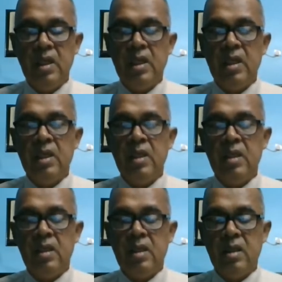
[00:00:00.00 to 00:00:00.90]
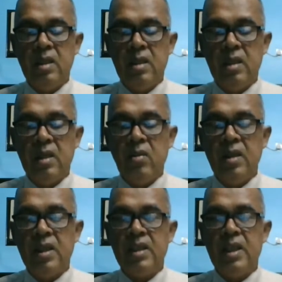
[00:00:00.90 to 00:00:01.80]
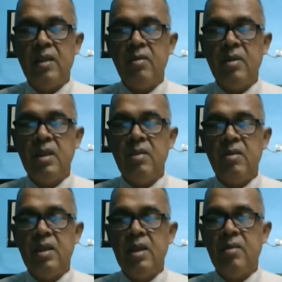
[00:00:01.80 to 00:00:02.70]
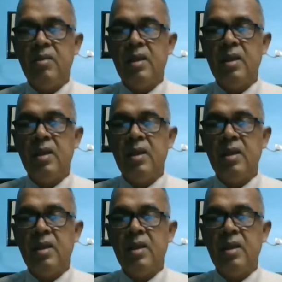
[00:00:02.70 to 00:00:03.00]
In regular time, if